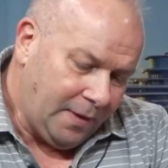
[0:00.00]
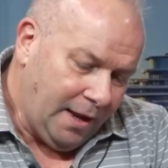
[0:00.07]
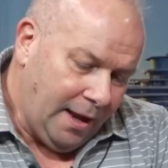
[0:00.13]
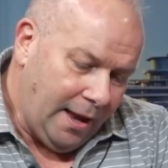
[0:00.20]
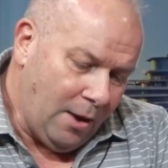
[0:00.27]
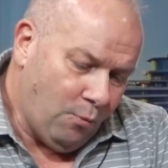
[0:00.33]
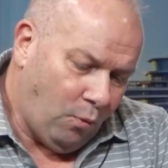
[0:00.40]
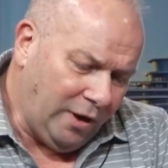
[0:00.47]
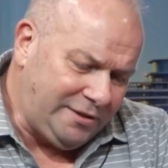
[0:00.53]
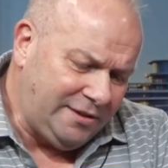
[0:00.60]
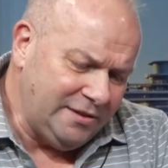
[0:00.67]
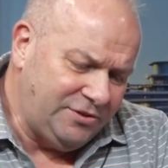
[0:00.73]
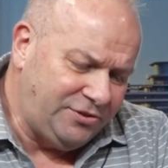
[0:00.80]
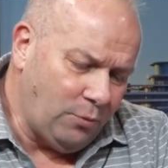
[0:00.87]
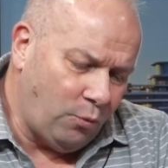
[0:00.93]
And what
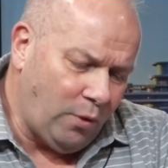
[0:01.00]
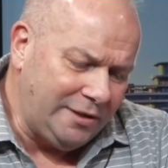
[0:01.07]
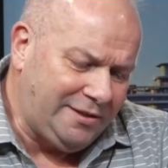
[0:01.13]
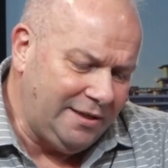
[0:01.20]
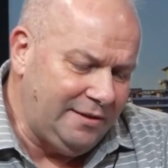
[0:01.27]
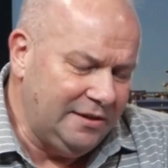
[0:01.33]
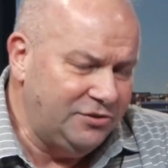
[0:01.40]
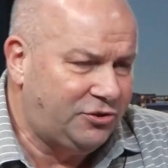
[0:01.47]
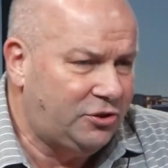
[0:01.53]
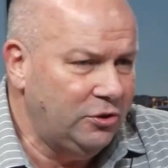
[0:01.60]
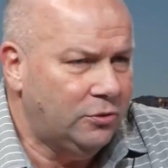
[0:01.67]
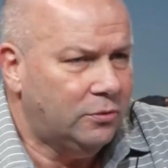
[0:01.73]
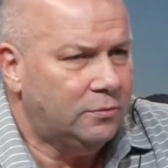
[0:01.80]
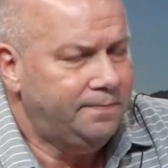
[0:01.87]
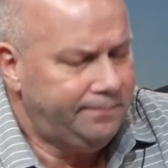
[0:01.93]
did this
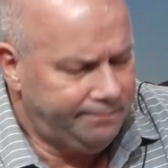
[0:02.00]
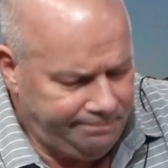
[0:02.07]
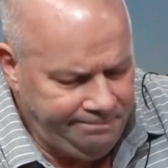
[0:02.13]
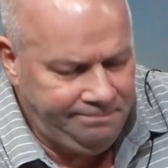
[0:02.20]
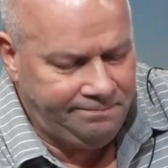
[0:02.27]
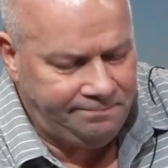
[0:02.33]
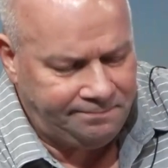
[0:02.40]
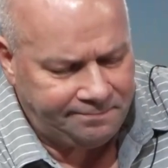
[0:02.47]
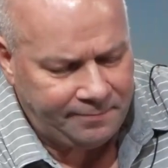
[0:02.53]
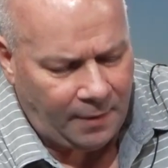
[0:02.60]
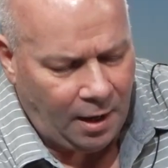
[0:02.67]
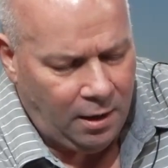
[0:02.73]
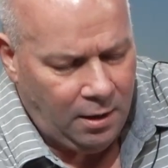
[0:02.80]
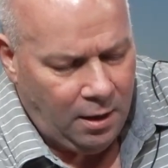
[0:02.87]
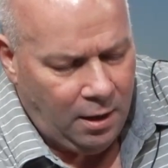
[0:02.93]
do?
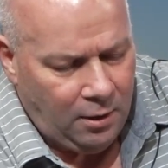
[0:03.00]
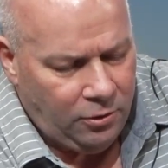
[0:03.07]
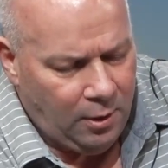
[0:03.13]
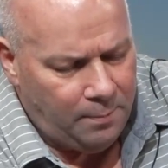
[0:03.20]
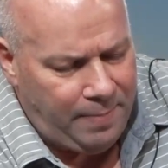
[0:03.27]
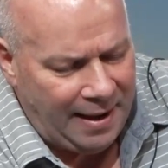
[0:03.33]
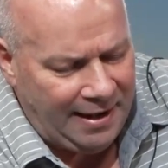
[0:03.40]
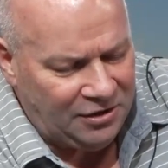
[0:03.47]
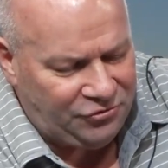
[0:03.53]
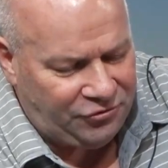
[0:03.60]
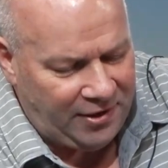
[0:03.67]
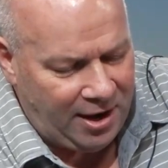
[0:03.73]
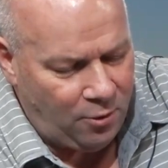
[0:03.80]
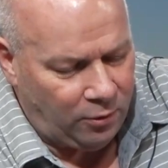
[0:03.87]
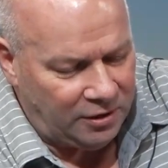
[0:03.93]
The biggest
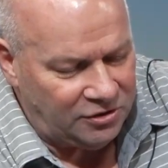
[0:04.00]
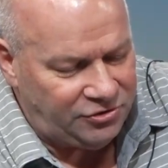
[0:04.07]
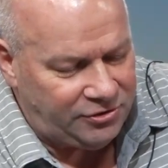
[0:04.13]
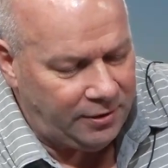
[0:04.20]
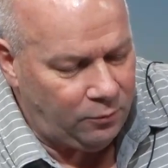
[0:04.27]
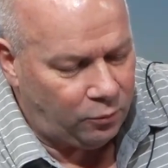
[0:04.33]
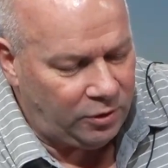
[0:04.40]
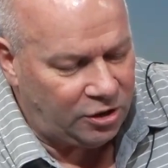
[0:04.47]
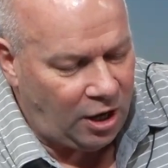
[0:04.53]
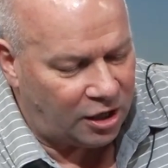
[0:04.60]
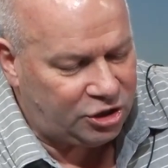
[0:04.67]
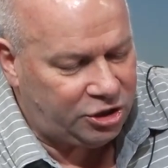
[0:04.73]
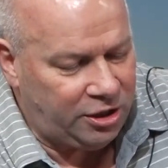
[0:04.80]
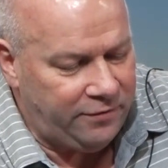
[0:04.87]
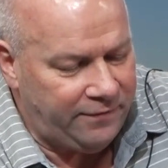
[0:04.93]
thing was
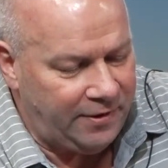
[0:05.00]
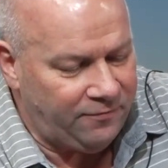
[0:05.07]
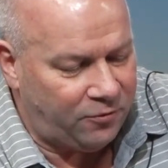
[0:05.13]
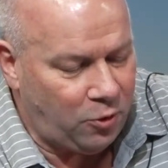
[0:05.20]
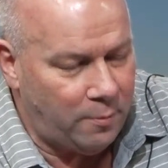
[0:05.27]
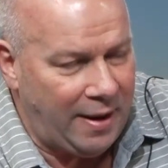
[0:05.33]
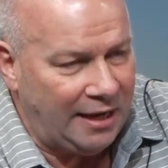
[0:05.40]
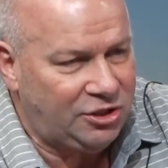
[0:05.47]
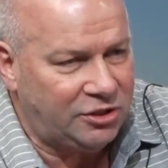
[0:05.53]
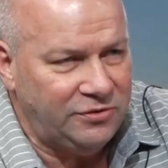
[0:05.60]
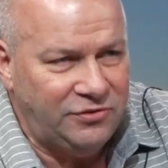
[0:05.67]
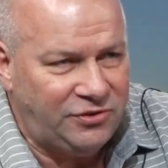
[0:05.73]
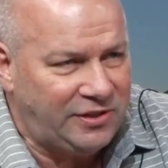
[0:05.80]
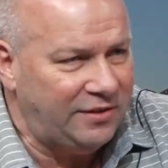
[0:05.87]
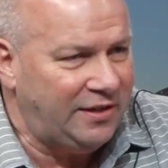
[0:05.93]
reduction of inflammation,
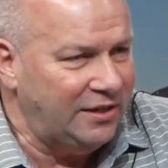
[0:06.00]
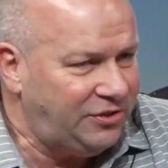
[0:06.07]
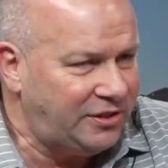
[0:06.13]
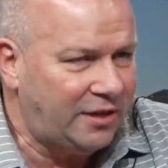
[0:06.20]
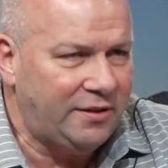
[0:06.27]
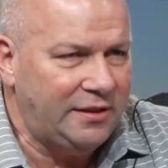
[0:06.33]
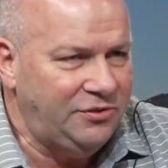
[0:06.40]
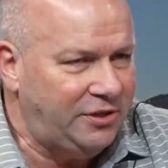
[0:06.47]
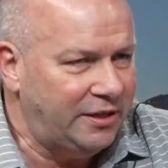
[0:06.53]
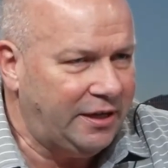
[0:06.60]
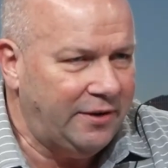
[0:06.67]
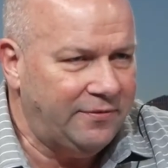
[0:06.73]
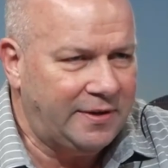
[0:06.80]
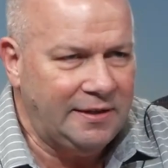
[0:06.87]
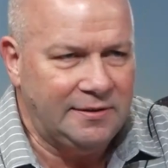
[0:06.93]
statistically
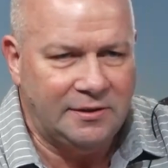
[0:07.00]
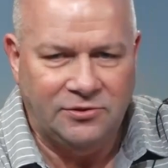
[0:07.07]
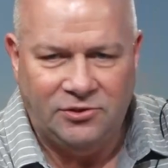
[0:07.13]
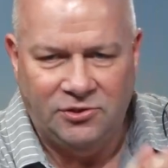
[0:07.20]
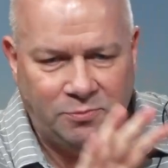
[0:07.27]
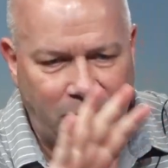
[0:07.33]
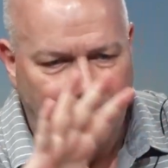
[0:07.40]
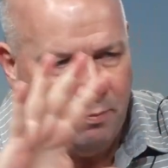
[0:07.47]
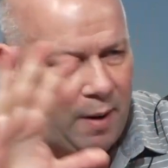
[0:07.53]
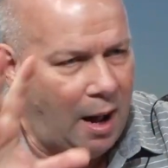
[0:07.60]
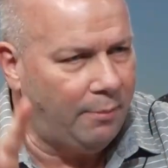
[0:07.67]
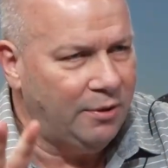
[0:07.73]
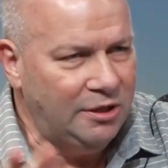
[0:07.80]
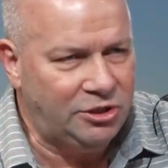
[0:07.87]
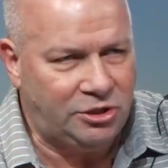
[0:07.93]
significant. This has been
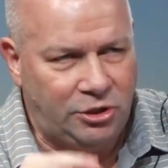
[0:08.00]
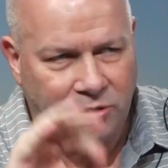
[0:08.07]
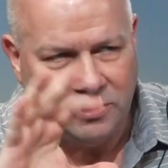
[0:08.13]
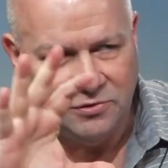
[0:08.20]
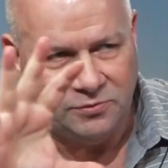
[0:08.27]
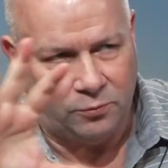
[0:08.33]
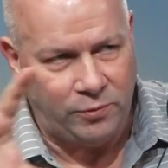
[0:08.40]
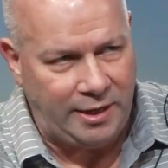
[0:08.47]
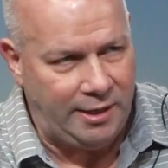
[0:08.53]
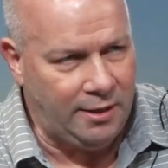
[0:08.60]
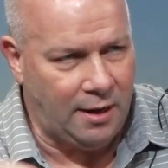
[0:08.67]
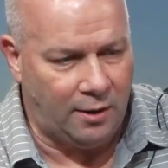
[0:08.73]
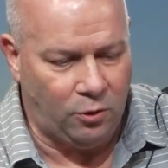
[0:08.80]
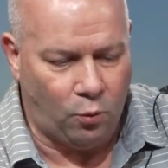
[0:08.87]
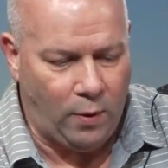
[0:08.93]
published. You can read it
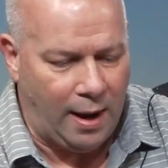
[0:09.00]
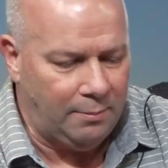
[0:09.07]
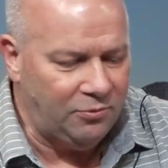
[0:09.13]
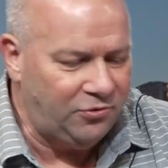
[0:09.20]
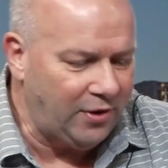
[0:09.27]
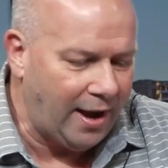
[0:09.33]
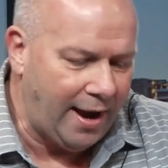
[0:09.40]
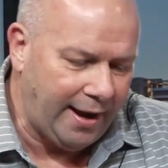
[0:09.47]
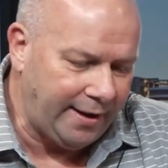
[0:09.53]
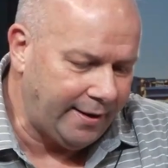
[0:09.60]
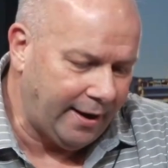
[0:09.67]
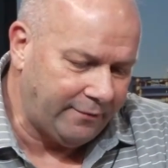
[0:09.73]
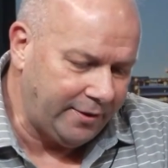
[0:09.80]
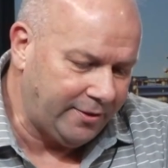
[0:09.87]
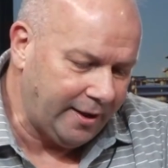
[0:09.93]
on the website,
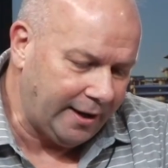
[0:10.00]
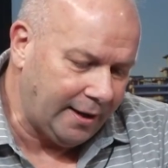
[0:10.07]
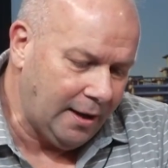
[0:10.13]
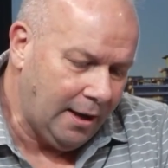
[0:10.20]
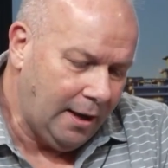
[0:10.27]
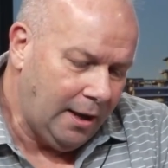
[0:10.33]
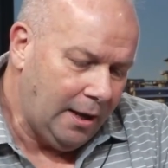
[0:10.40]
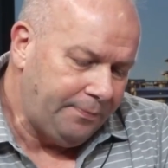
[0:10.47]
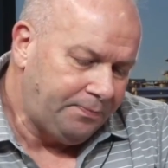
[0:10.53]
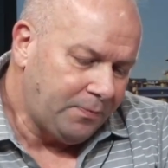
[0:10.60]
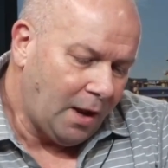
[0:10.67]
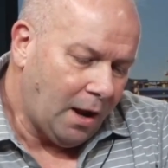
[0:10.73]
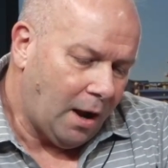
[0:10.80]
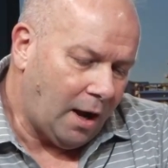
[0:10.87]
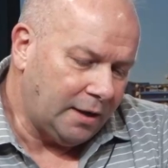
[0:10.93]
everything.
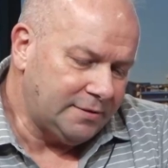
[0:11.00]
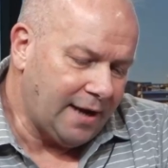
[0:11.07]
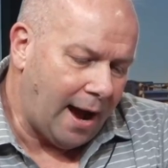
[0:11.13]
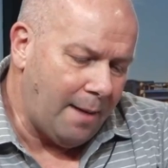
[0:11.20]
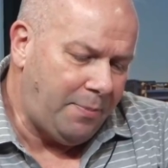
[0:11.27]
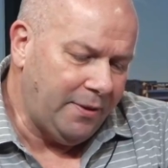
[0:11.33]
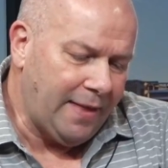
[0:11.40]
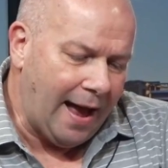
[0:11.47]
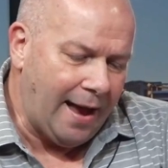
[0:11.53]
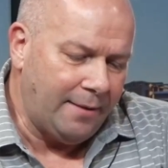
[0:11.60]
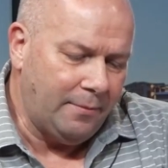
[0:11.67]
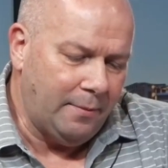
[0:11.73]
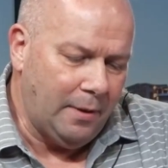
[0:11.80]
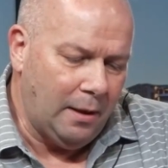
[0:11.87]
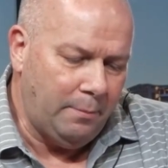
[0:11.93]
On top of
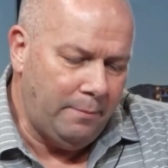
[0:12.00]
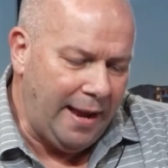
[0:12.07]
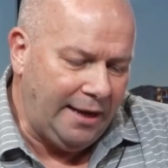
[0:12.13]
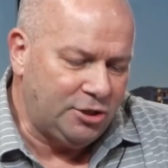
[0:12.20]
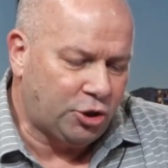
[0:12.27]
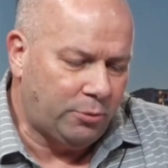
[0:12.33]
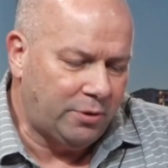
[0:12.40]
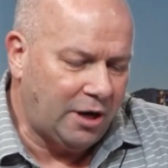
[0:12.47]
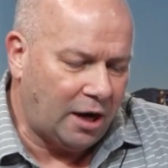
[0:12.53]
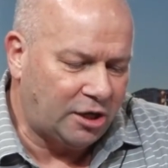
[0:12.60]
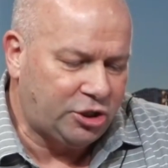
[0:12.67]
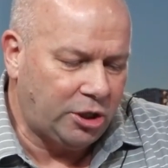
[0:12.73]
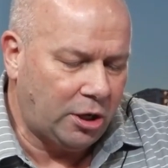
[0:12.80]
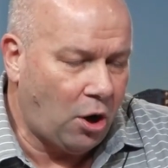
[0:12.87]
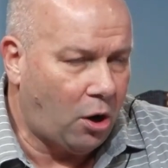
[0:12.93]
that, major
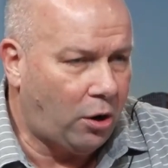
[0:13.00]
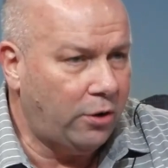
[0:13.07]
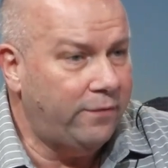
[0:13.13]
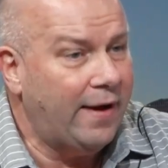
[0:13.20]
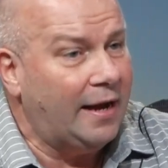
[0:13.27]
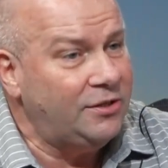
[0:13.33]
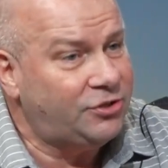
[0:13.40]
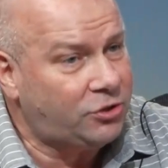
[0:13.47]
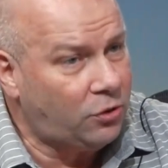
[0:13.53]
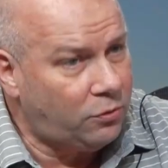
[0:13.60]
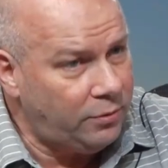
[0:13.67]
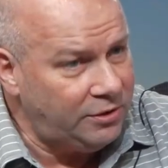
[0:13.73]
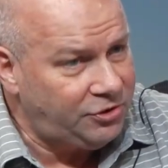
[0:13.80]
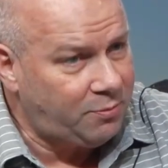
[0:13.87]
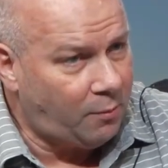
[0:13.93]
reduction in cardiovascular
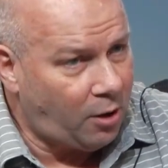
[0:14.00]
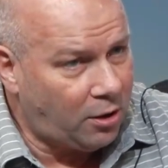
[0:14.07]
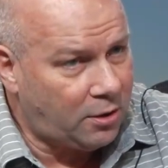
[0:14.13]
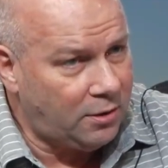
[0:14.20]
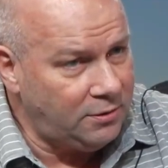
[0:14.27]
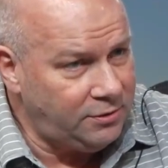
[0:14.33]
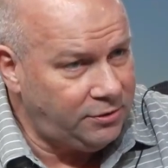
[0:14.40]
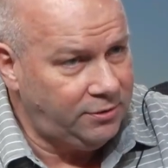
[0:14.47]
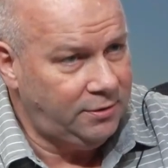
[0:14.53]
risk markers,